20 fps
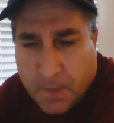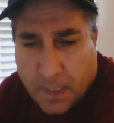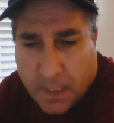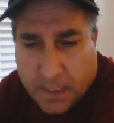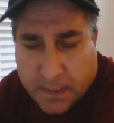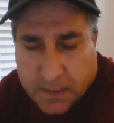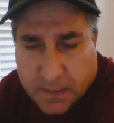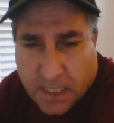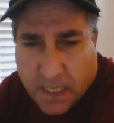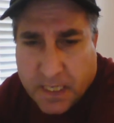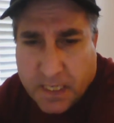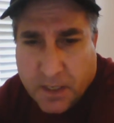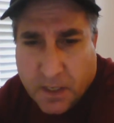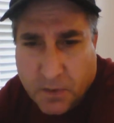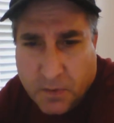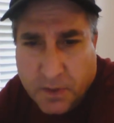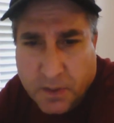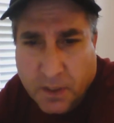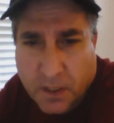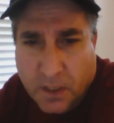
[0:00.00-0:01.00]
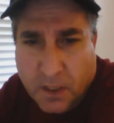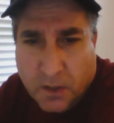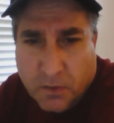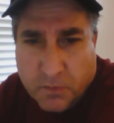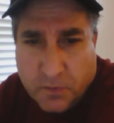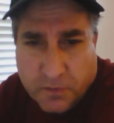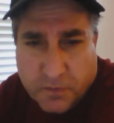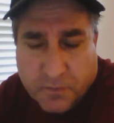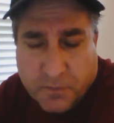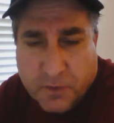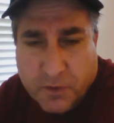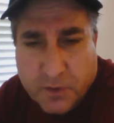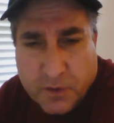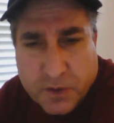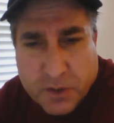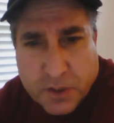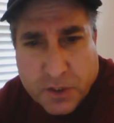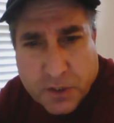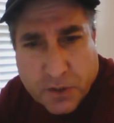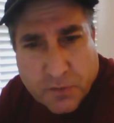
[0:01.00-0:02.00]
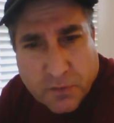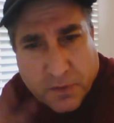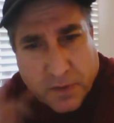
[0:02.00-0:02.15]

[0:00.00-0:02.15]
as I know it, refers to